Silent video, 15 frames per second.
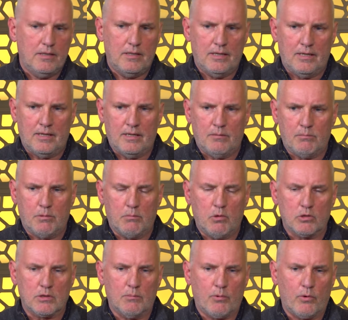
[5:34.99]
but
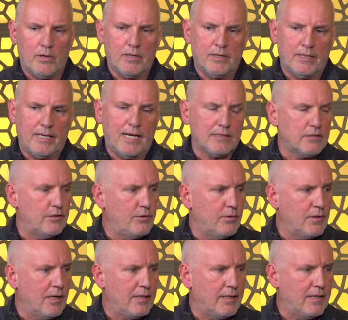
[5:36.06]
most importantly, he has to do
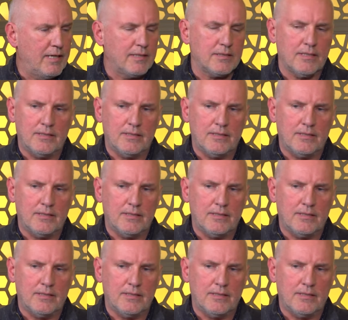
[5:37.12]
it on the ice.